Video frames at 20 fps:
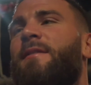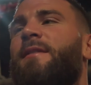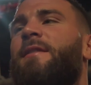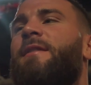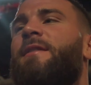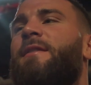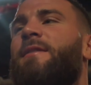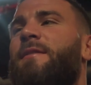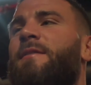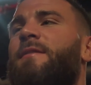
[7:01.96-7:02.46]

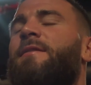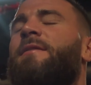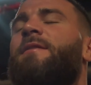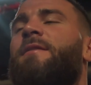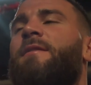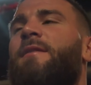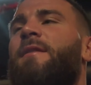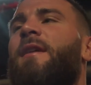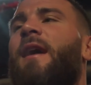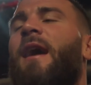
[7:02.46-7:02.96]

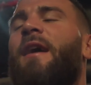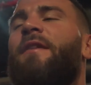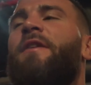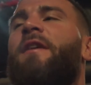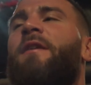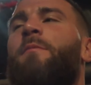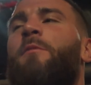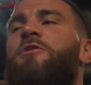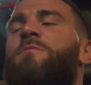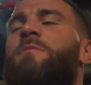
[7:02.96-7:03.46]
Yeah, I
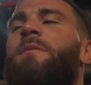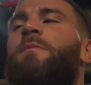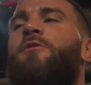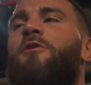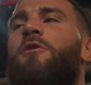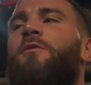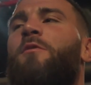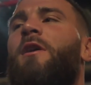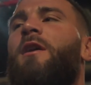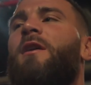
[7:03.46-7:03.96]
think most people
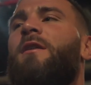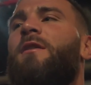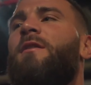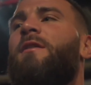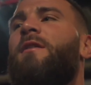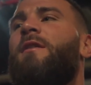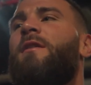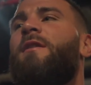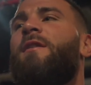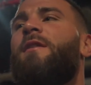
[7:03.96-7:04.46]
know why.
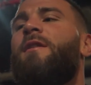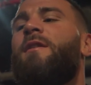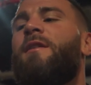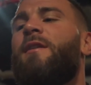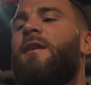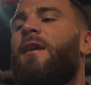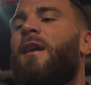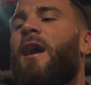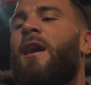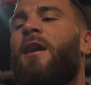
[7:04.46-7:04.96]

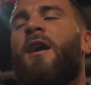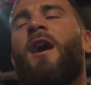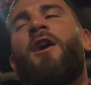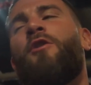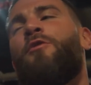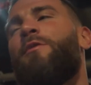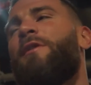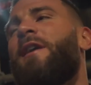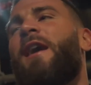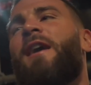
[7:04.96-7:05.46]
I
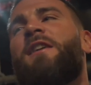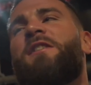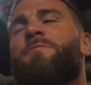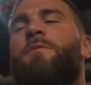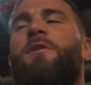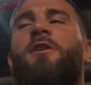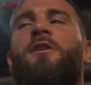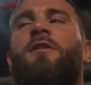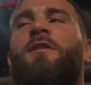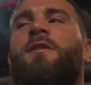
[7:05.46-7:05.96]
don't really got to
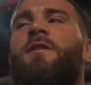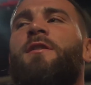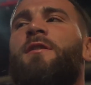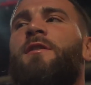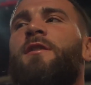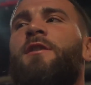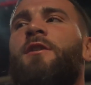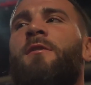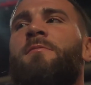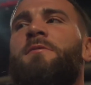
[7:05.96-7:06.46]
speak on it.
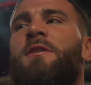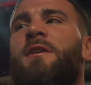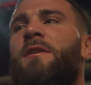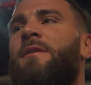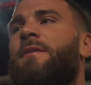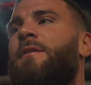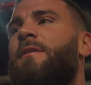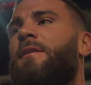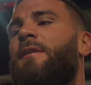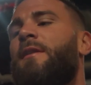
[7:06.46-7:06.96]
You know what
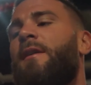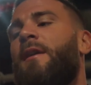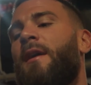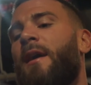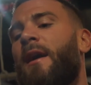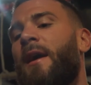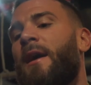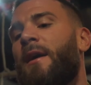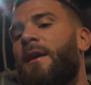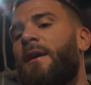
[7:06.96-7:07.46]
I'm saying?
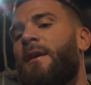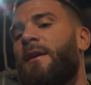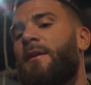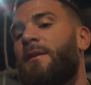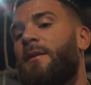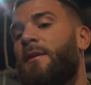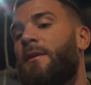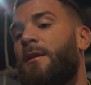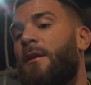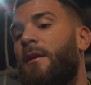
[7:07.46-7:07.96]

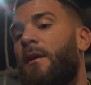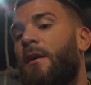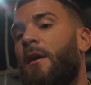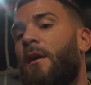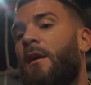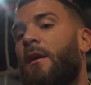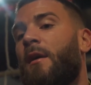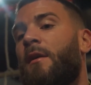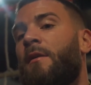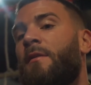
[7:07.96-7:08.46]
And
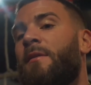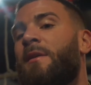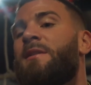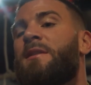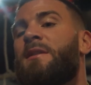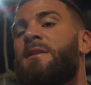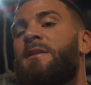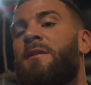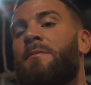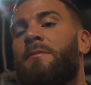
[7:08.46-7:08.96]

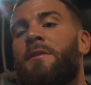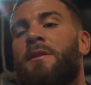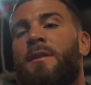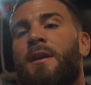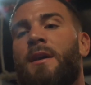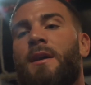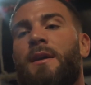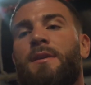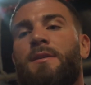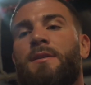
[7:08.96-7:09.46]
this is something
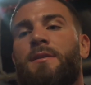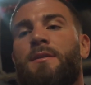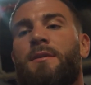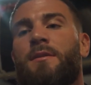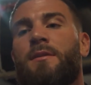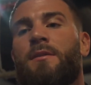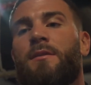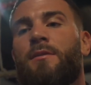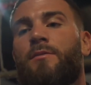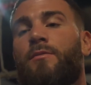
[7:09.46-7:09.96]

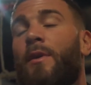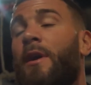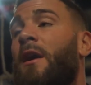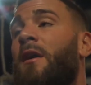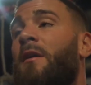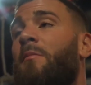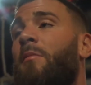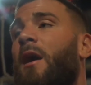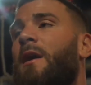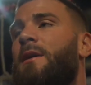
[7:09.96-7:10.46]
that's
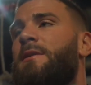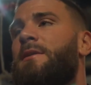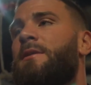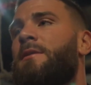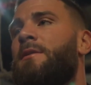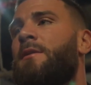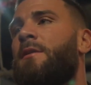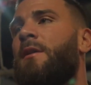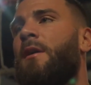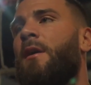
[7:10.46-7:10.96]
rare in boxing,
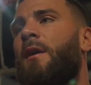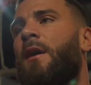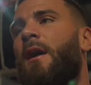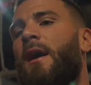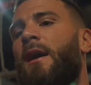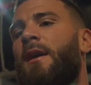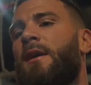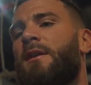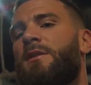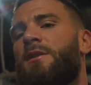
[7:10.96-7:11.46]

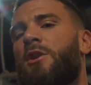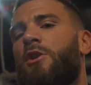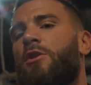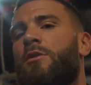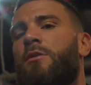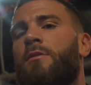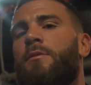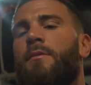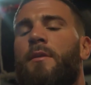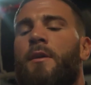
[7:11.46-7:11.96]
and so
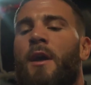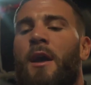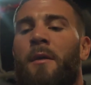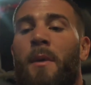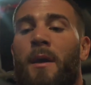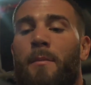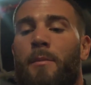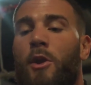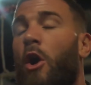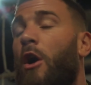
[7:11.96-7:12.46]
it
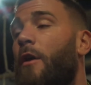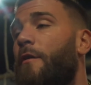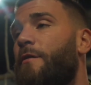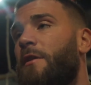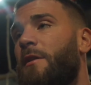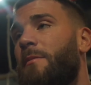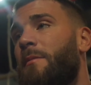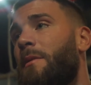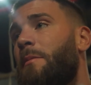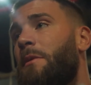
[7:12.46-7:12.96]
may be hard for
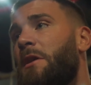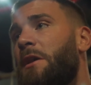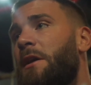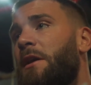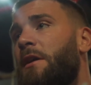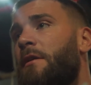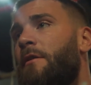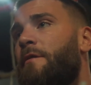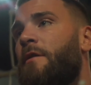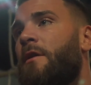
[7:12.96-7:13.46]
them to
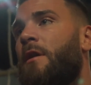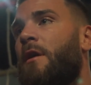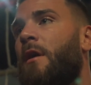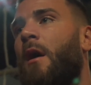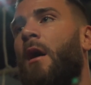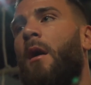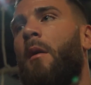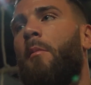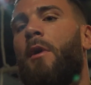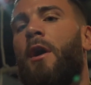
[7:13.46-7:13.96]
believe,
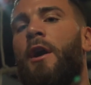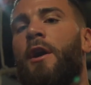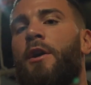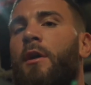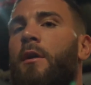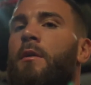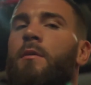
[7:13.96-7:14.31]
but